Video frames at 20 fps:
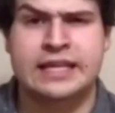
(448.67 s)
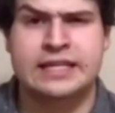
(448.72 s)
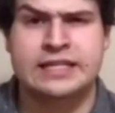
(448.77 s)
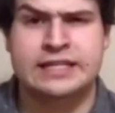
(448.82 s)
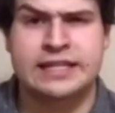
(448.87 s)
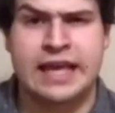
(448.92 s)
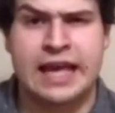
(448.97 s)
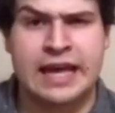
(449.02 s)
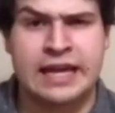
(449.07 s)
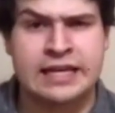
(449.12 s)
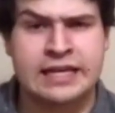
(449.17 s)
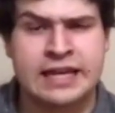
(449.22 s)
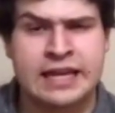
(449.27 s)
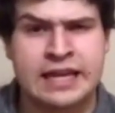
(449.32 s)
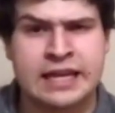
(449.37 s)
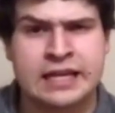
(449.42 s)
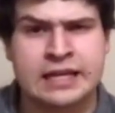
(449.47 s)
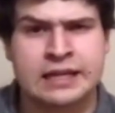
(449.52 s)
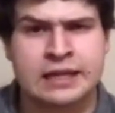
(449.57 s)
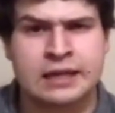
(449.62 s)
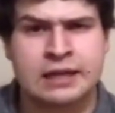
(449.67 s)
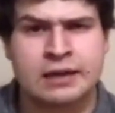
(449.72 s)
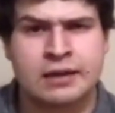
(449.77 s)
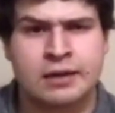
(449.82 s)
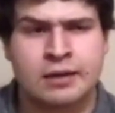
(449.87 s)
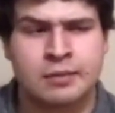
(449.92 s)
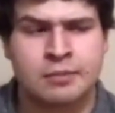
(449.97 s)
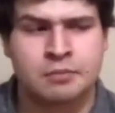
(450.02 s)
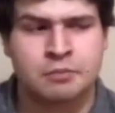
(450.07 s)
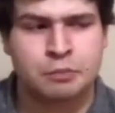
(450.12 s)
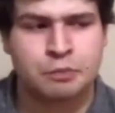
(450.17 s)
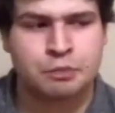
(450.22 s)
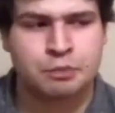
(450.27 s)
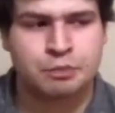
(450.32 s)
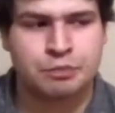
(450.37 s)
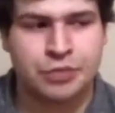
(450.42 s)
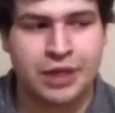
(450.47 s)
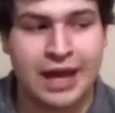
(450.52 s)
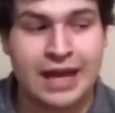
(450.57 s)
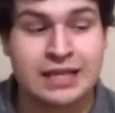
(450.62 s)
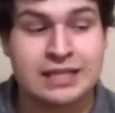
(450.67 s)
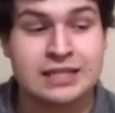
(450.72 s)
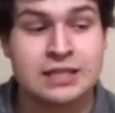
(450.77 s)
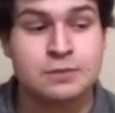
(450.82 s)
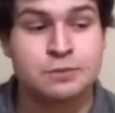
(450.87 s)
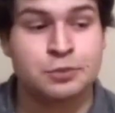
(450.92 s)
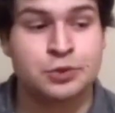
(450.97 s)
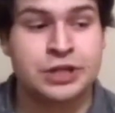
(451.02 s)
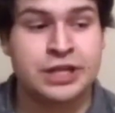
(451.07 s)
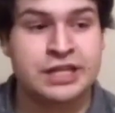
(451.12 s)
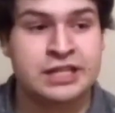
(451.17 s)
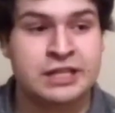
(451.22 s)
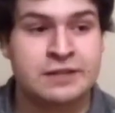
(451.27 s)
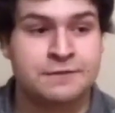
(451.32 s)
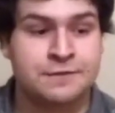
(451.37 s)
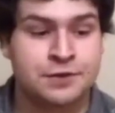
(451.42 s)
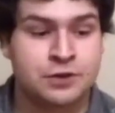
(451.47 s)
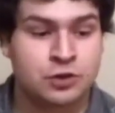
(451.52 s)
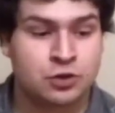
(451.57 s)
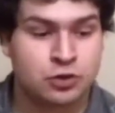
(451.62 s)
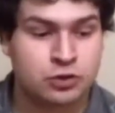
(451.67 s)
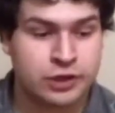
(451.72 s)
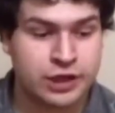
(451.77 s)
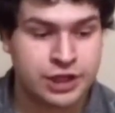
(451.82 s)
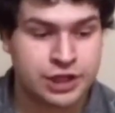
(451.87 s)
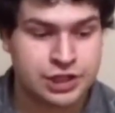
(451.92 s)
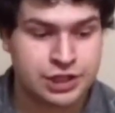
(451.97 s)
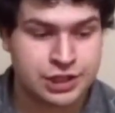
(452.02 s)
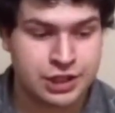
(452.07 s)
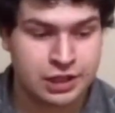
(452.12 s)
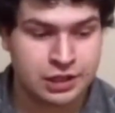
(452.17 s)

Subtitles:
ending? That's a pretty difficult question.